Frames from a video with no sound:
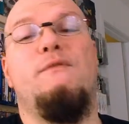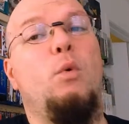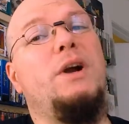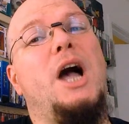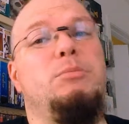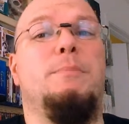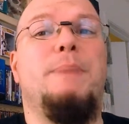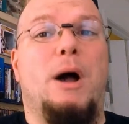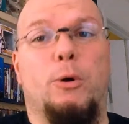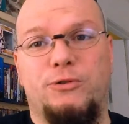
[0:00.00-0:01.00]
4 Goblin
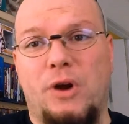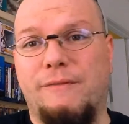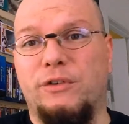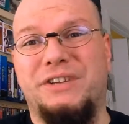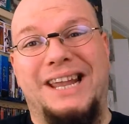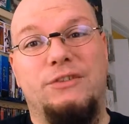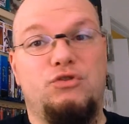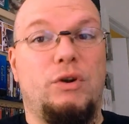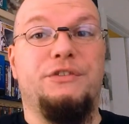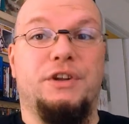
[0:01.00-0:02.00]
PileDrivers, can't
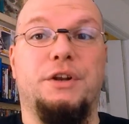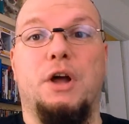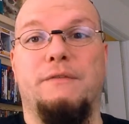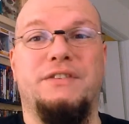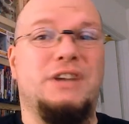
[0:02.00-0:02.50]
stress it enough.